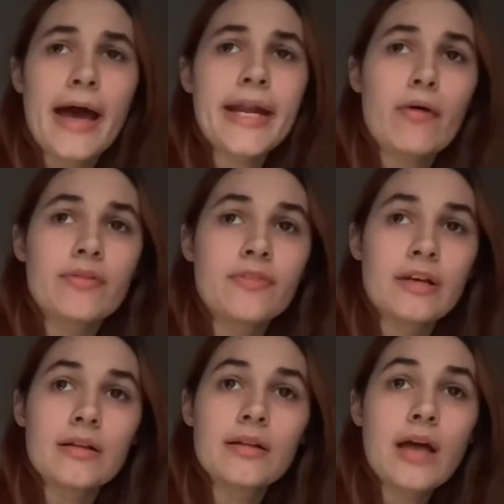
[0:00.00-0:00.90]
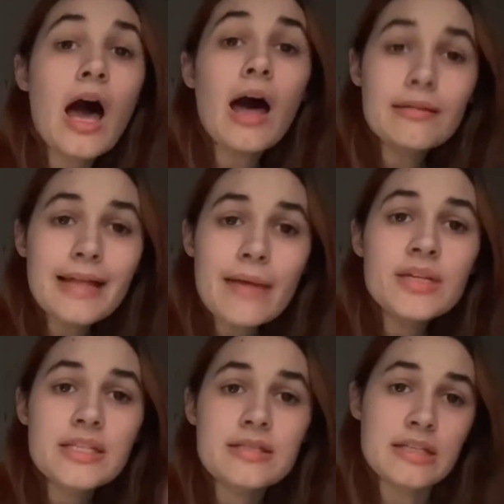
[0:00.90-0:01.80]
I would feel a
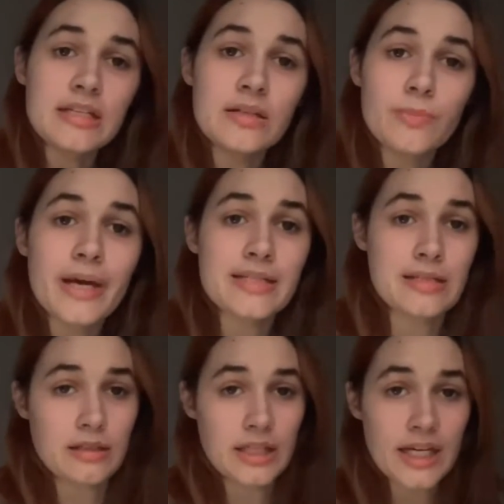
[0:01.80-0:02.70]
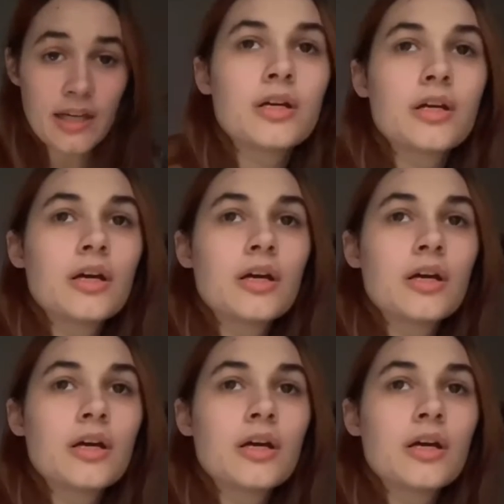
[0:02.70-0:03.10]
lemon seed basically.